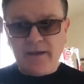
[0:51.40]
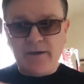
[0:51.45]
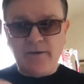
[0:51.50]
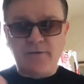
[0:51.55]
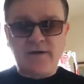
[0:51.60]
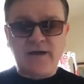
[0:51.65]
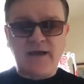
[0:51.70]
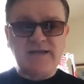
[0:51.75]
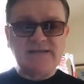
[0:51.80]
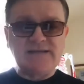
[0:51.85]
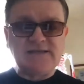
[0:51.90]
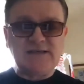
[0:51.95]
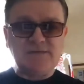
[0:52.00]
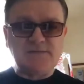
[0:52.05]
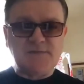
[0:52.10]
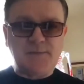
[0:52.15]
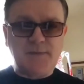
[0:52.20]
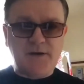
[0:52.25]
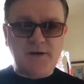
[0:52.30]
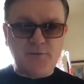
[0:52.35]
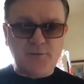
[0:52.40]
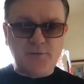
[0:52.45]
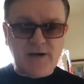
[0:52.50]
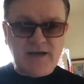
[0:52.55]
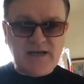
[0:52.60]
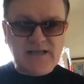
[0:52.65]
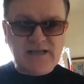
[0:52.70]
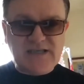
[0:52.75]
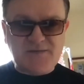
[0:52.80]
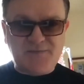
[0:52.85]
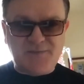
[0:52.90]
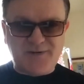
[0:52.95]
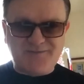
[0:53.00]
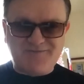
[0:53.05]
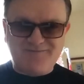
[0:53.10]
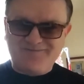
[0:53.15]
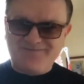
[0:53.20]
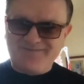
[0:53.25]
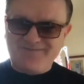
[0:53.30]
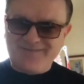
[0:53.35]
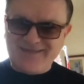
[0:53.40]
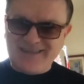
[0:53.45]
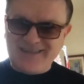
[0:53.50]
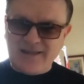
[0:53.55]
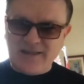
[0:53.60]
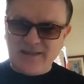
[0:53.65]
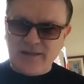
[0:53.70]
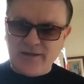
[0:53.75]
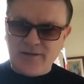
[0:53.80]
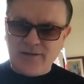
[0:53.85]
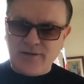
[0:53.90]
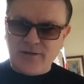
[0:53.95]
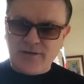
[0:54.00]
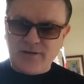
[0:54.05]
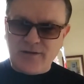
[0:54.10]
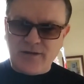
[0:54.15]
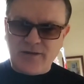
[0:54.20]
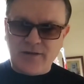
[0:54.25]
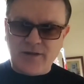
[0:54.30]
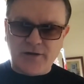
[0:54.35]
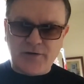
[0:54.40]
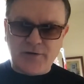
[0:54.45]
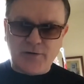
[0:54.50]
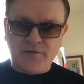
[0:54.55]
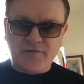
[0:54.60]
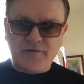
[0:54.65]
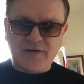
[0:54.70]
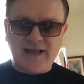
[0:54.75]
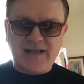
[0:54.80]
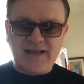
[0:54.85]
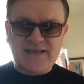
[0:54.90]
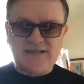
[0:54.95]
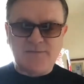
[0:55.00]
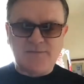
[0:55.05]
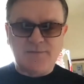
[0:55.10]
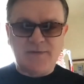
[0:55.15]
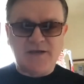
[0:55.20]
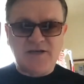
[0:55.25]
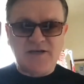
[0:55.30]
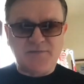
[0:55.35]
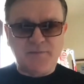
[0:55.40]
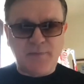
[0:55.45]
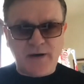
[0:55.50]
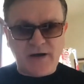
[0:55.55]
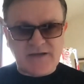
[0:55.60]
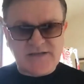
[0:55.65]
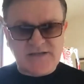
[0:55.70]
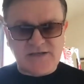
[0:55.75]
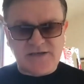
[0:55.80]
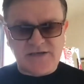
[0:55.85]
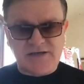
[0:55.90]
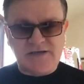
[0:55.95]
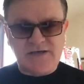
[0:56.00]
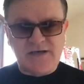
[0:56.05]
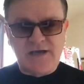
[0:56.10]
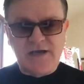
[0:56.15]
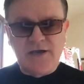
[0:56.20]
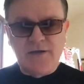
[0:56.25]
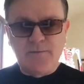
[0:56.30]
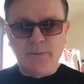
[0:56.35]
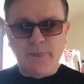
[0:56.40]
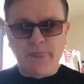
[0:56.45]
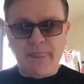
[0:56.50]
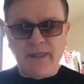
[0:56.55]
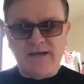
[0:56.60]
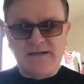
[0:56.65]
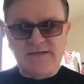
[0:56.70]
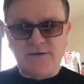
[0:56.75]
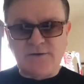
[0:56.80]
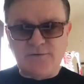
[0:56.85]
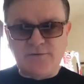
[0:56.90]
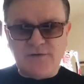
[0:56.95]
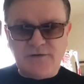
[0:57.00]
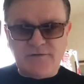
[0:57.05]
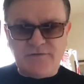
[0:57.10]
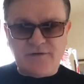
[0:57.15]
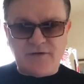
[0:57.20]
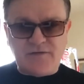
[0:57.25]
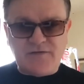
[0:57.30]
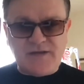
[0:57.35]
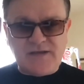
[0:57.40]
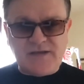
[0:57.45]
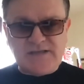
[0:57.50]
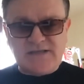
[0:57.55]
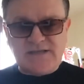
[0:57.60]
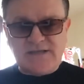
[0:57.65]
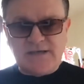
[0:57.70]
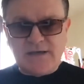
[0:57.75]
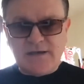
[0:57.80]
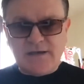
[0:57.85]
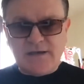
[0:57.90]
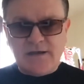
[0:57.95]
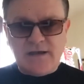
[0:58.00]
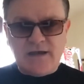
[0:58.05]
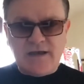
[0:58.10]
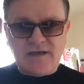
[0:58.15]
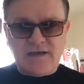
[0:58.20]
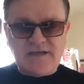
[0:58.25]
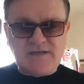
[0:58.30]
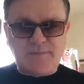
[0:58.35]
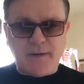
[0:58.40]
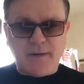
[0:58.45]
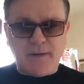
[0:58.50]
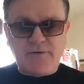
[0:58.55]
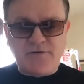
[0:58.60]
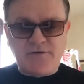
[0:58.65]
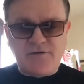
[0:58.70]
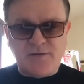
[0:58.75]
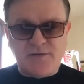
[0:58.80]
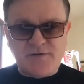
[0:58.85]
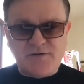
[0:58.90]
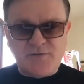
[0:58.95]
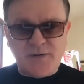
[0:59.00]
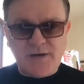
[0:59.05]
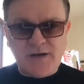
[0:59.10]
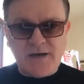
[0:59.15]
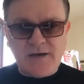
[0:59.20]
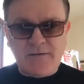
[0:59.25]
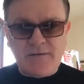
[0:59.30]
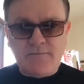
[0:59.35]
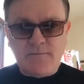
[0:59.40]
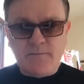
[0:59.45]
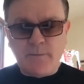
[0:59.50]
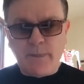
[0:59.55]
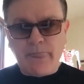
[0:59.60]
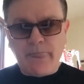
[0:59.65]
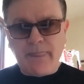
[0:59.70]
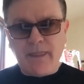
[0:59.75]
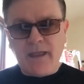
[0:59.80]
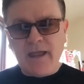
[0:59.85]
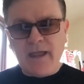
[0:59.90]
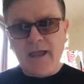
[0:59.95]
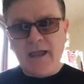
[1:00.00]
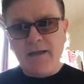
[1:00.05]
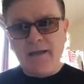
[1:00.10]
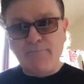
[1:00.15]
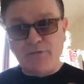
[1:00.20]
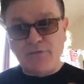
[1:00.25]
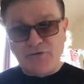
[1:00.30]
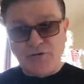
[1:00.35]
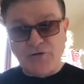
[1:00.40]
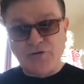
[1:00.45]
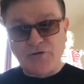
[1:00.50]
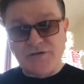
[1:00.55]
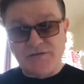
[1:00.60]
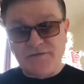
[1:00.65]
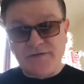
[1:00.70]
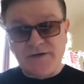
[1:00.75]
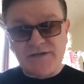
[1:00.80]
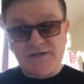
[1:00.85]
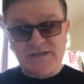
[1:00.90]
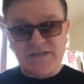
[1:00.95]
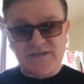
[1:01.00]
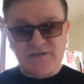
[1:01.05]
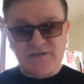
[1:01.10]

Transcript: calcium is being released, but not enough calcium being deposited. So you've got this disparity between production versus